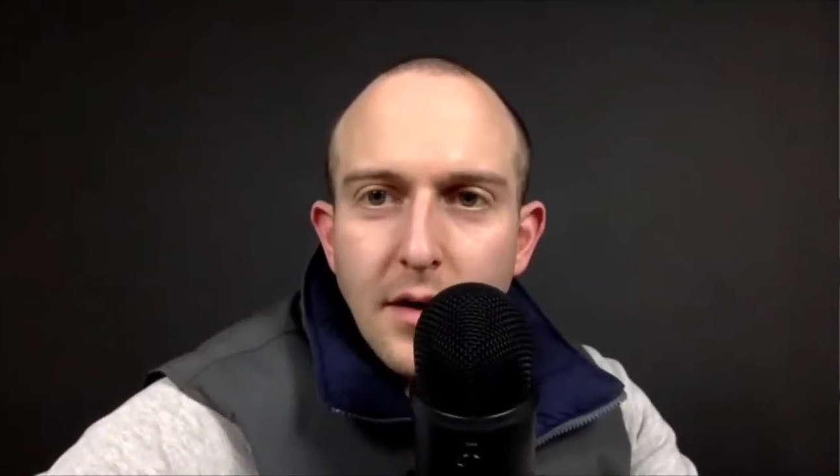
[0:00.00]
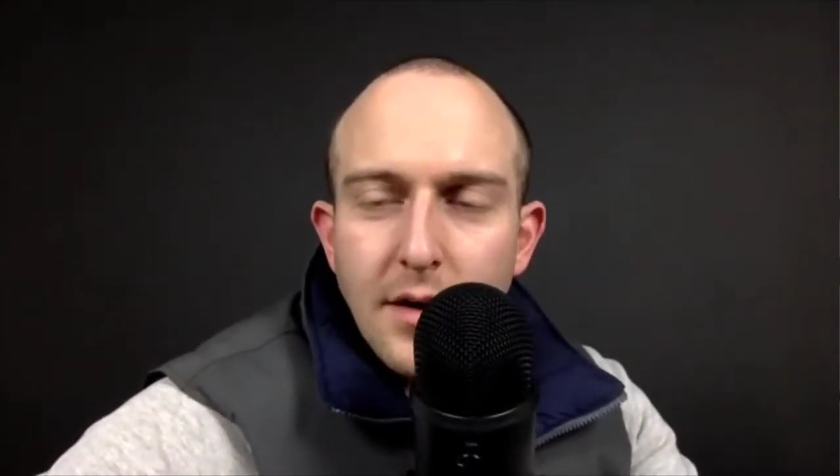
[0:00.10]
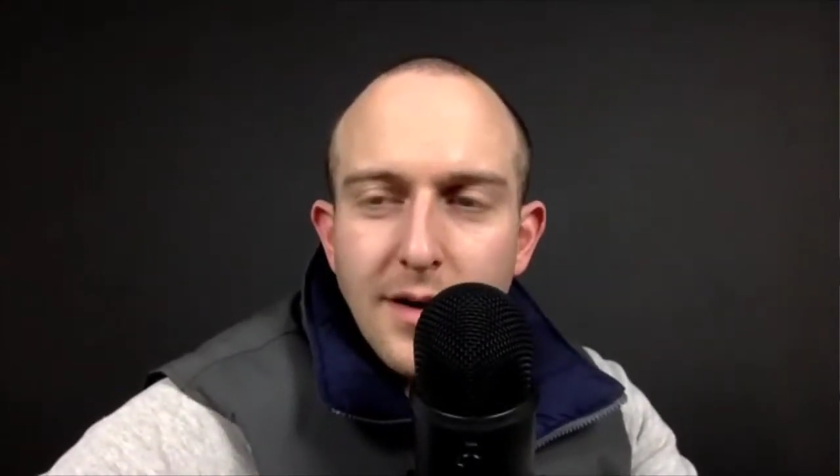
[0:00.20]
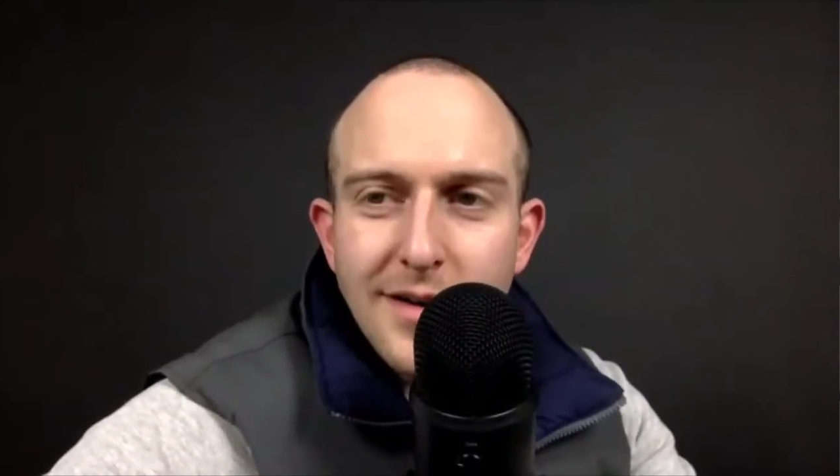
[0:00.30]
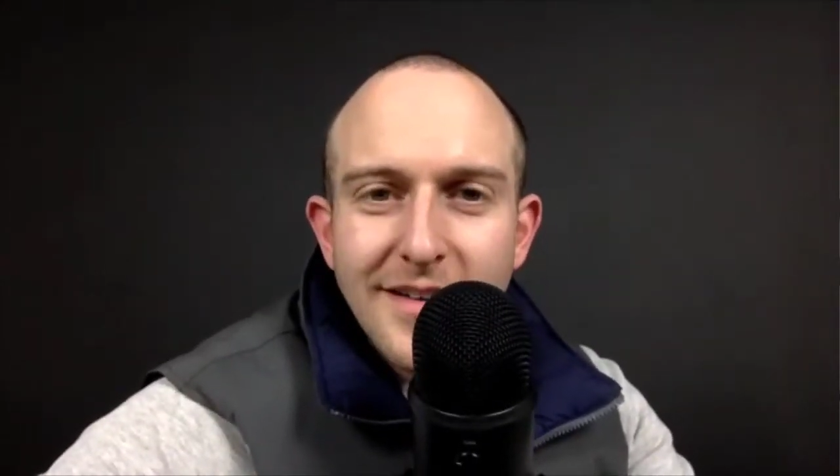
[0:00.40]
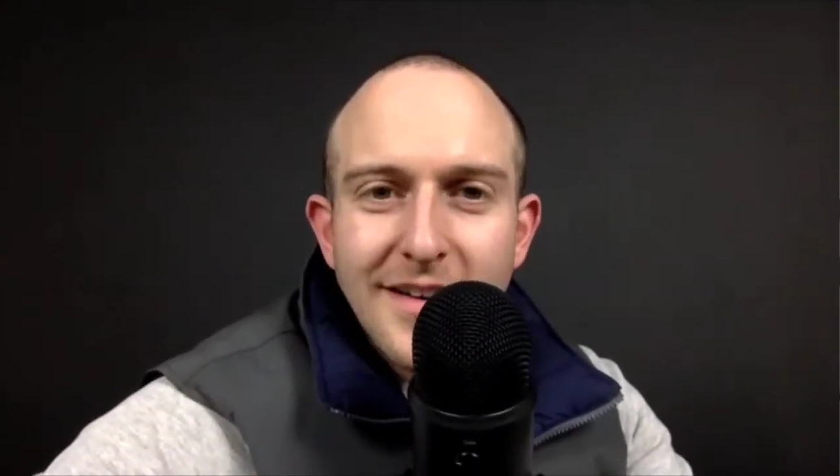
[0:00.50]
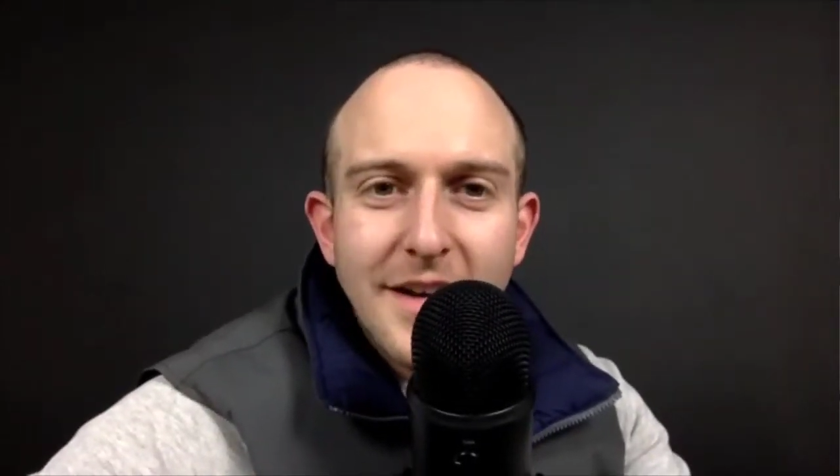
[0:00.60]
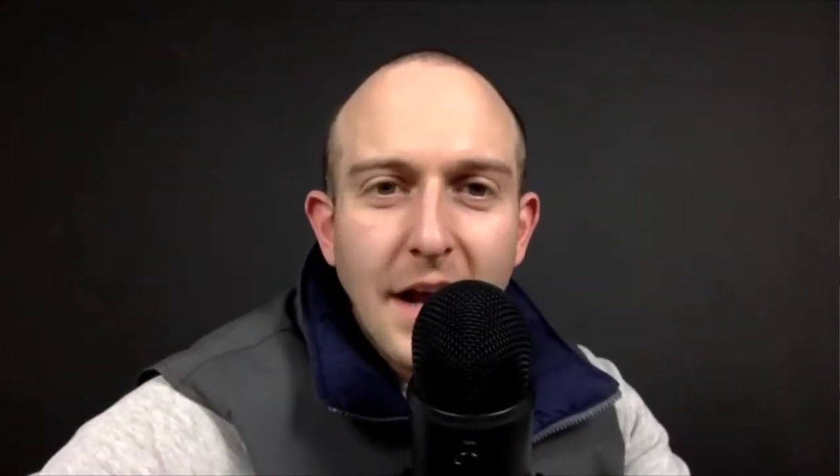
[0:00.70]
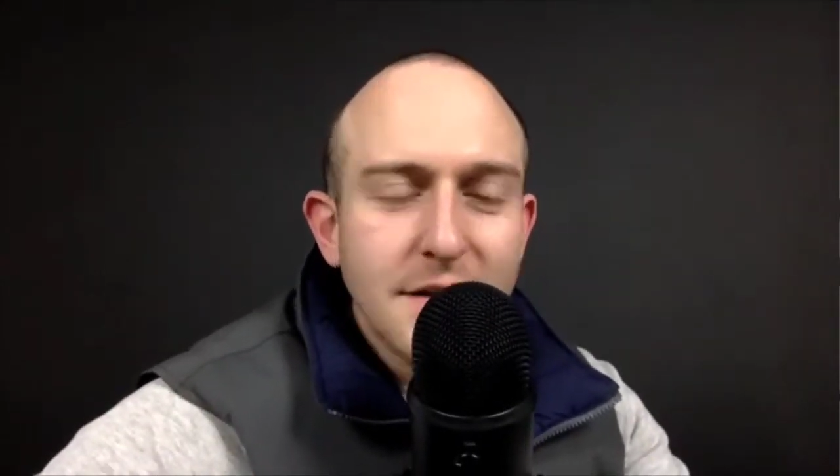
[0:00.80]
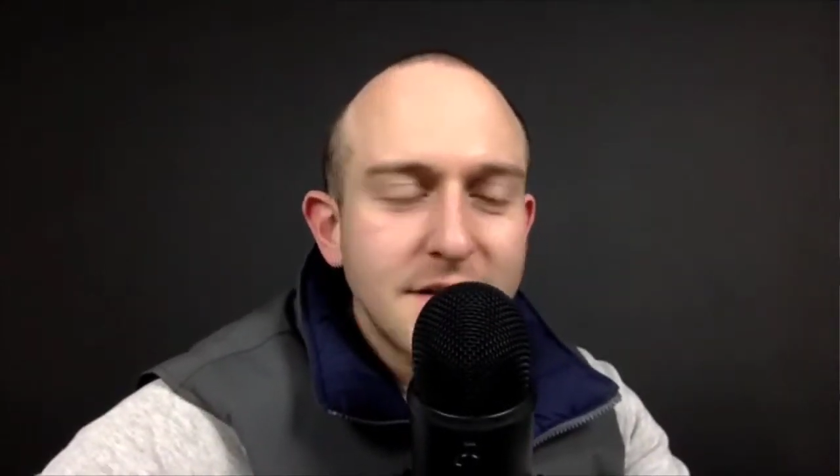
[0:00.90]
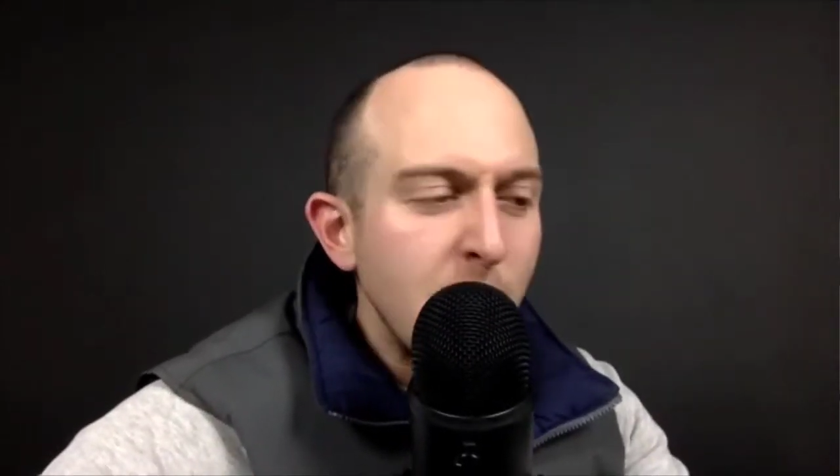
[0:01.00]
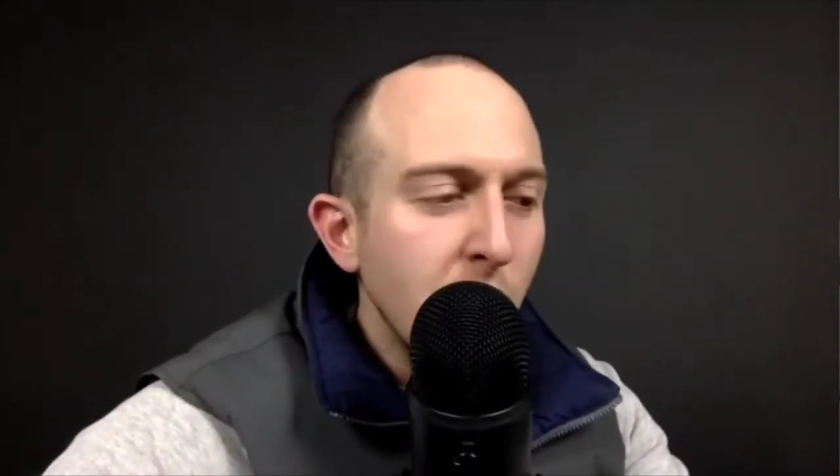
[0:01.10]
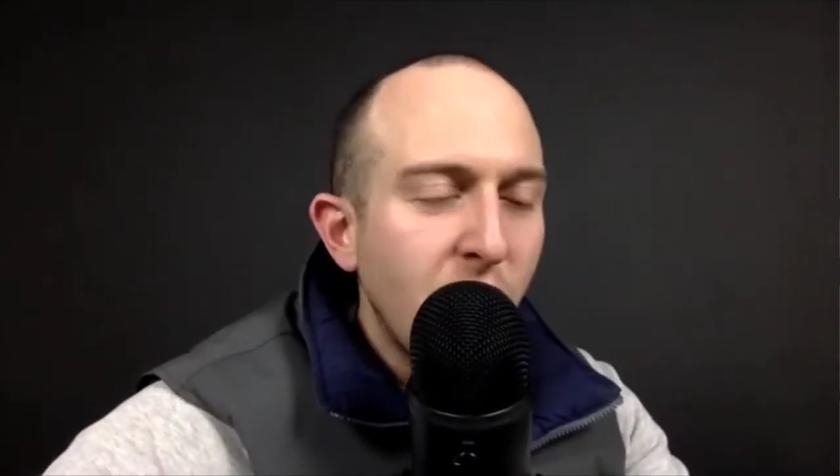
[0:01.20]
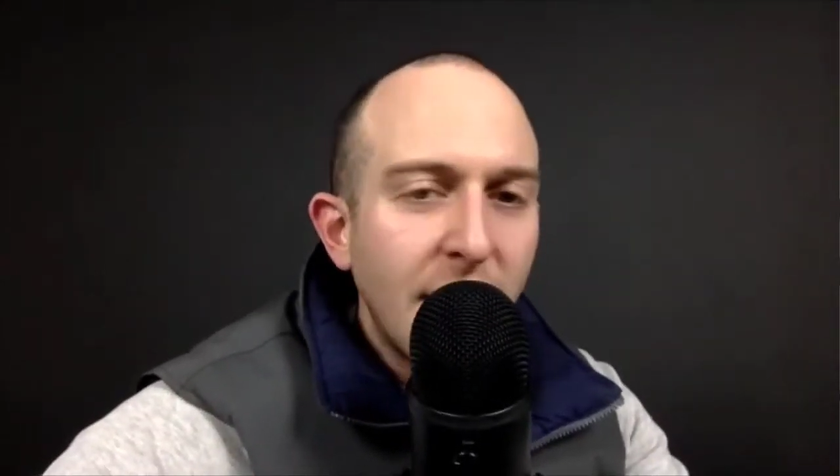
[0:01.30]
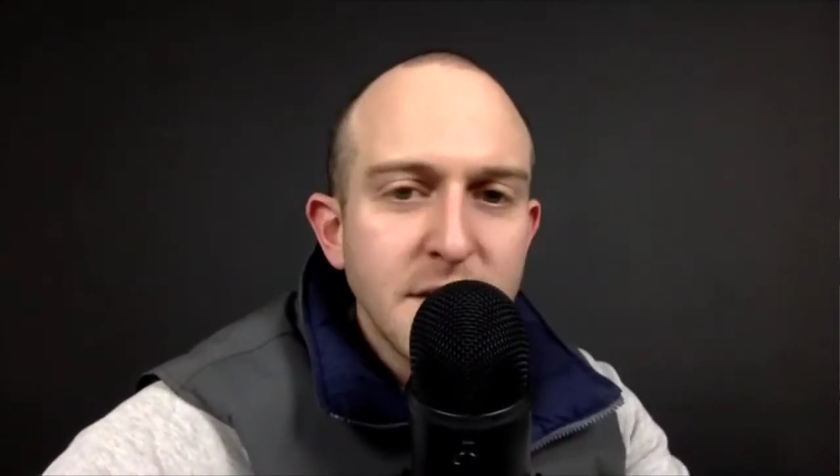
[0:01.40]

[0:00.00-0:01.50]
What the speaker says: not to simplify this,